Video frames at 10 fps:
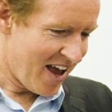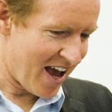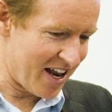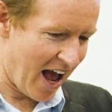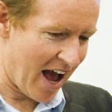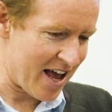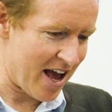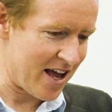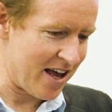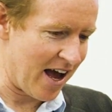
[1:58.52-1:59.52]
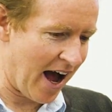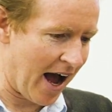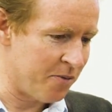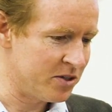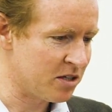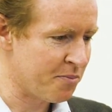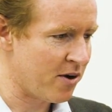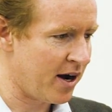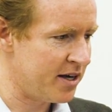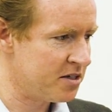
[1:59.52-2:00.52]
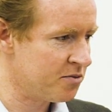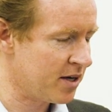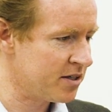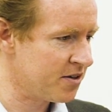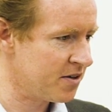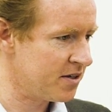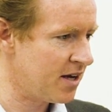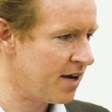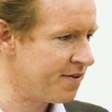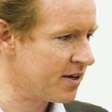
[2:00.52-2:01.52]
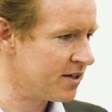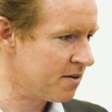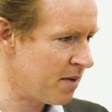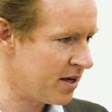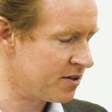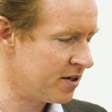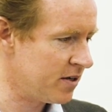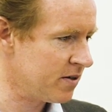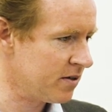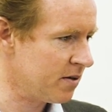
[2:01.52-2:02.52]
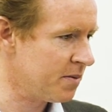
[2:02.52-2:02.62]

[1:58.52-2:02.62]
and I I was surprised when I started diving into Madison Air a little